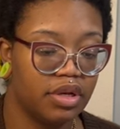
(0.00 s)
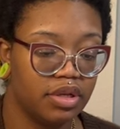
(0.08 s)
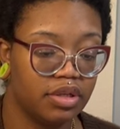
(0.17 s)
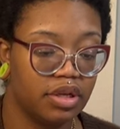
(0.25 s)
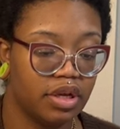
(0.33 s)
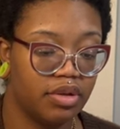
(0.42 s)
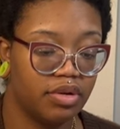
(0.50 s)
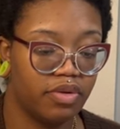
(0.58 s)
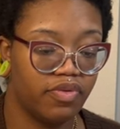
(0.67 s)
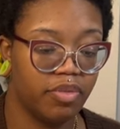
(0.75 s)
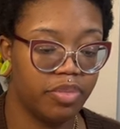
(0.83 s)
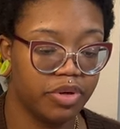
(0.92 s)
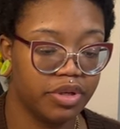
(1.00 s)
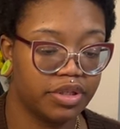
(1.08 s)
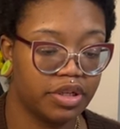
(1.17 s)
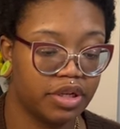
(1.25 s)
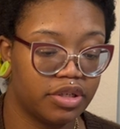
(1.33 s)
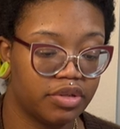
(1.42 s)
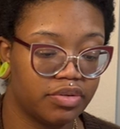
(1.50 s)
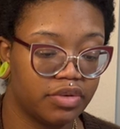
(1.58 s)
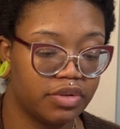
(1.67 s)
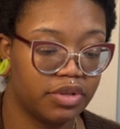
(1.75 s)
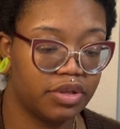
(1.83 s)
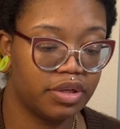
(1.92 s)
This is how you know if a book is actually
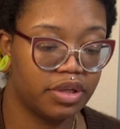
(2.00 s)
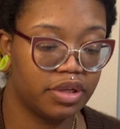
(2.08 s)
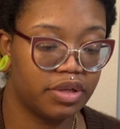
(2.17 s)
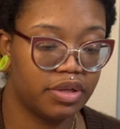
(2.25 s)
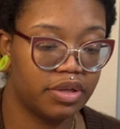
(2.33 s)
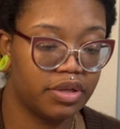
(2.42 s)
really good.